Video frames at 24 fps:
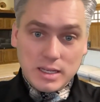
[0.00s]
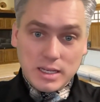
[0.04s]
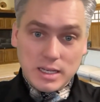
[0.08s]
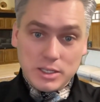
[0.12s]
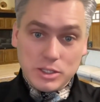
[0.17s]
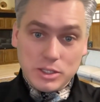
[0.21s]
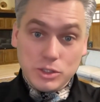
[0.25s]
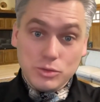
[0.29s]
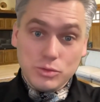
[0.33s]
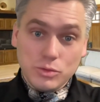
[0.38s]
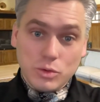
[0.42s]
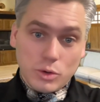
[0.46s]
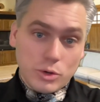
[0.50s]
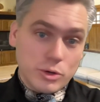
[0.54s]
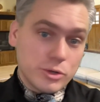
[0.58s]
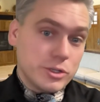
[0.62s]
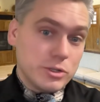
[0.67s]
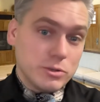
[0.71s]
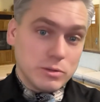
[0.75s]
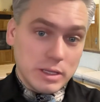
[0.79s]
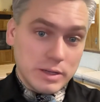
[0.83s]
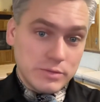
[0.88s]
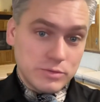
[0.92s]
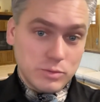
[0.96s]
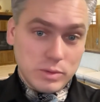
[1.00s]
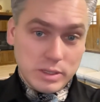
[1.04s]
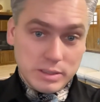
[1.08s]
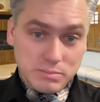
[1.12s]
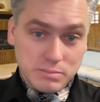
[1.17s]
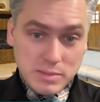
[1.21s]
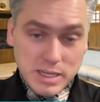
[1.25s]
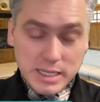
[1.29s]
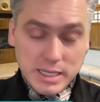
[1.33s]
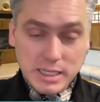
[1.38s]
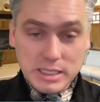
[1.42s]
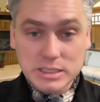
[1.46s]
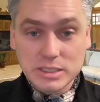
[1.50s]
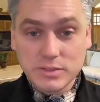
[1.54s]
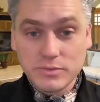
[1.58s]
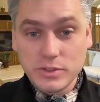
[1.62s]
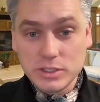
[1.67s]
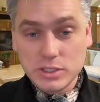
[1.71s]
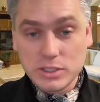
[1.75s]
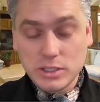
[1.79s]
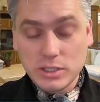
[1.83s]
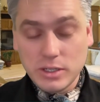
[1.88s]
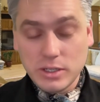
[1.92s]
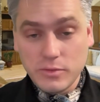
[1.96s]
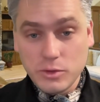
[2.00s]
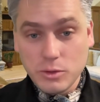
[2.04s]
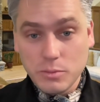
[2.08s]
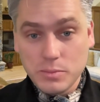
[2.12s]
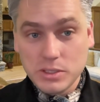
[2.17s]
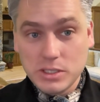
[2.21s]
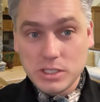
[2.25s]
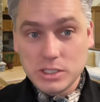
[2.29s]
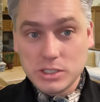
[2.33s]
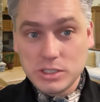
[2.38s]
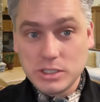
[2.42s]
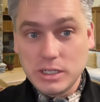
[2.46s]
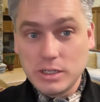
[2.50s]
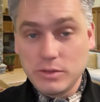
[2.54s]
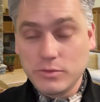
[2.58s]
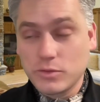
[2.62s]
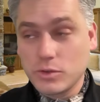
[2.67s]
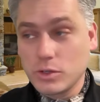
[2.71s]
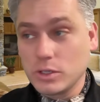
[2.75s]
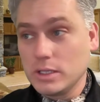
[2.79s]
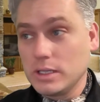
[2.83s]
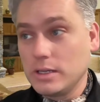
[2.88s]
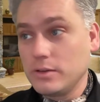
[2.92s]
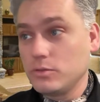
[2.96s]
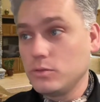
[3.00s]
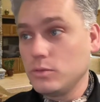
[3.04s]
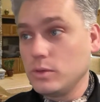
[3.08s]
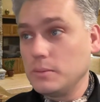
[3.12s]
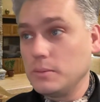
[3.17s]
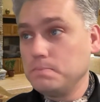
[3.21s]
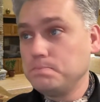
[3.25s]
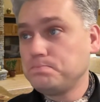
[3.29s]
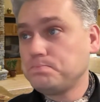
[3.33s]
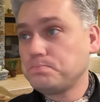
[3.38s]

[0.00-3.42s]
you or your loved one, I guess, if you're petitioning for a loved one.